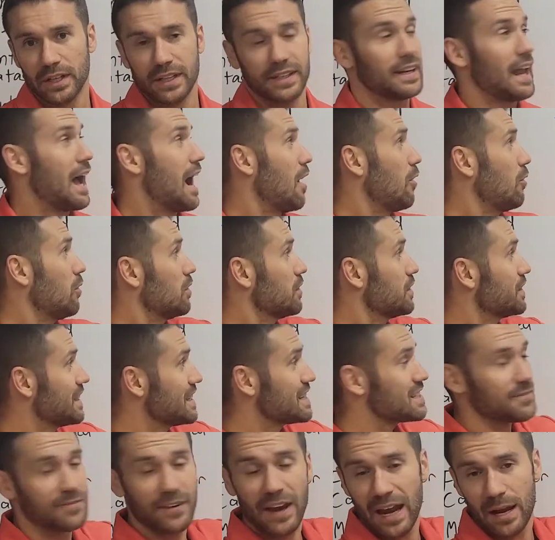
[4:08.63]
Now,
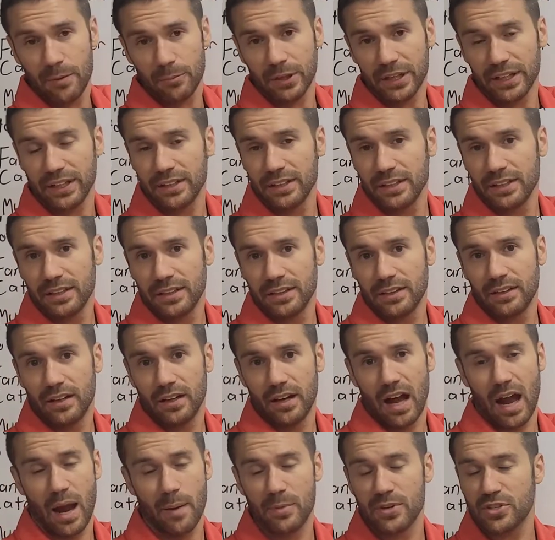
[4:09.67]
this family
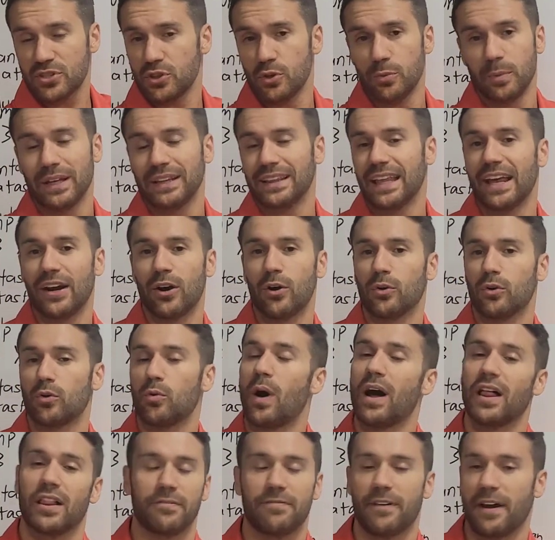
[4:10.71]
I'm assuming they don't
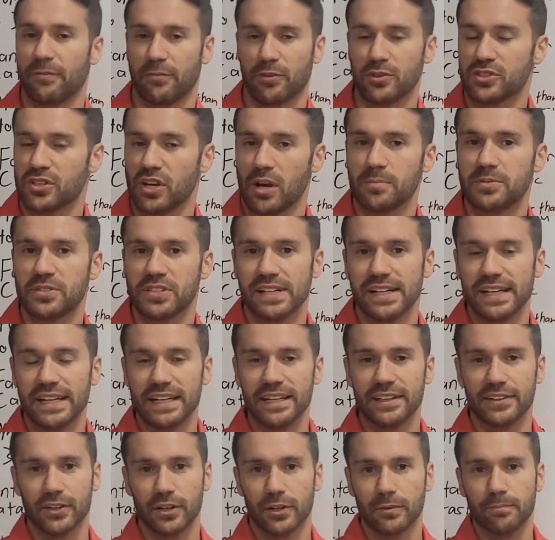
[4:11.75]
qualify for subsidy
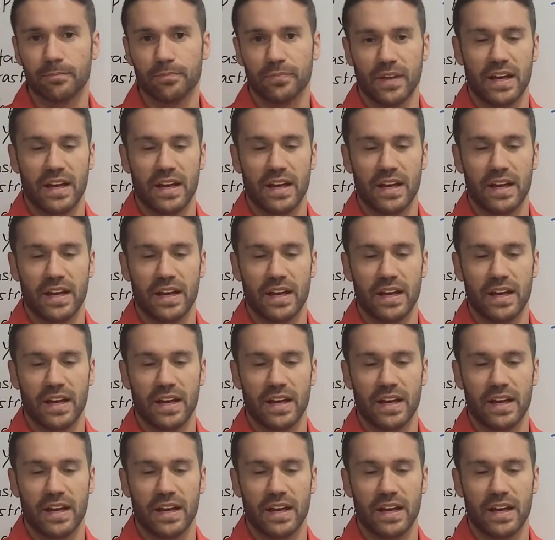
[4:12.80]
either.